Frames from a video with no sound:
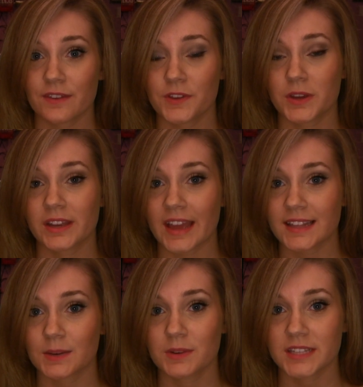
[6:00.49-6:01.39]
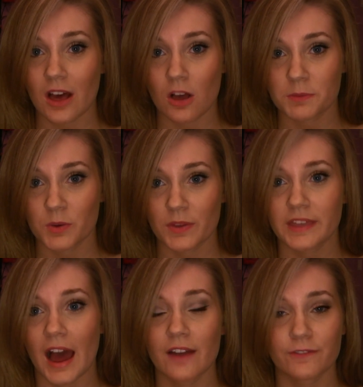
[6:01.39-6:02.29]
if you can get someone to help you with
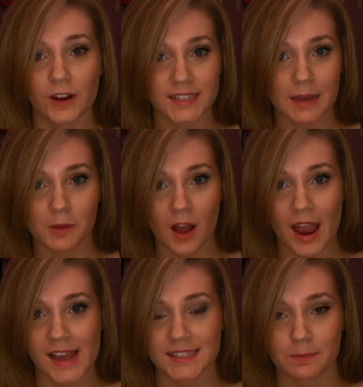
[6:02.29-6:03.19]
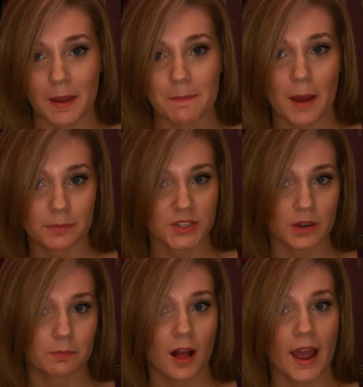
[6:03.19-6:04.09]
that. For example, I asked my mom to
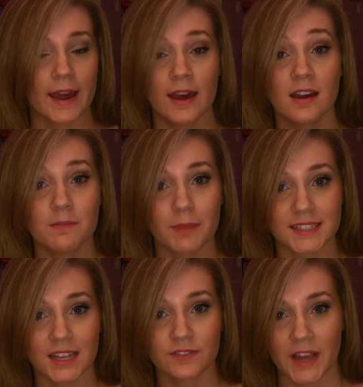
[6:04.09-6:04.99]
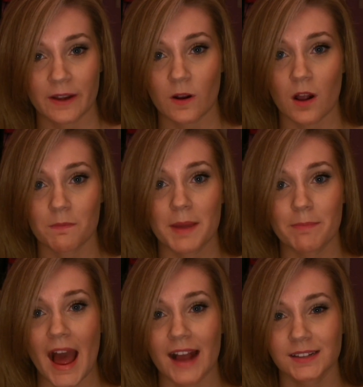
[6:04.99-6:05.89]
apply my self-tanner on my
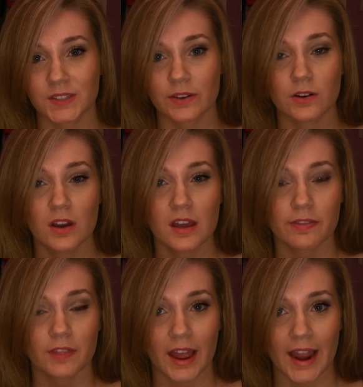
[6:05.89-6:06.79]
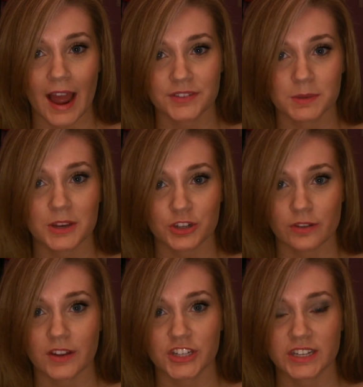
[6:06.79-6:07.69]
back, so I have to make sure
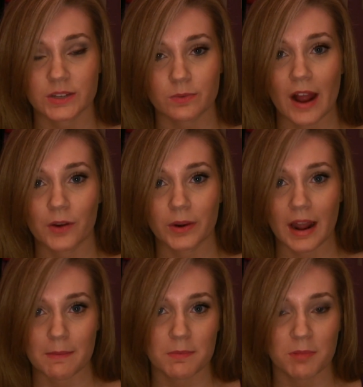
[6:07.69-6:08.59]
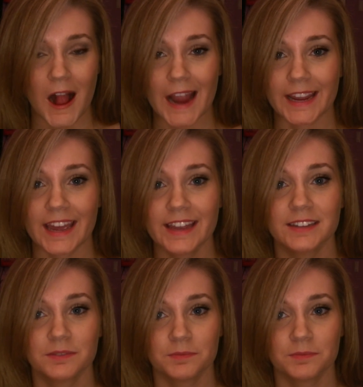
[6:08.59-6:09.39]
that she's around when I'm applying it.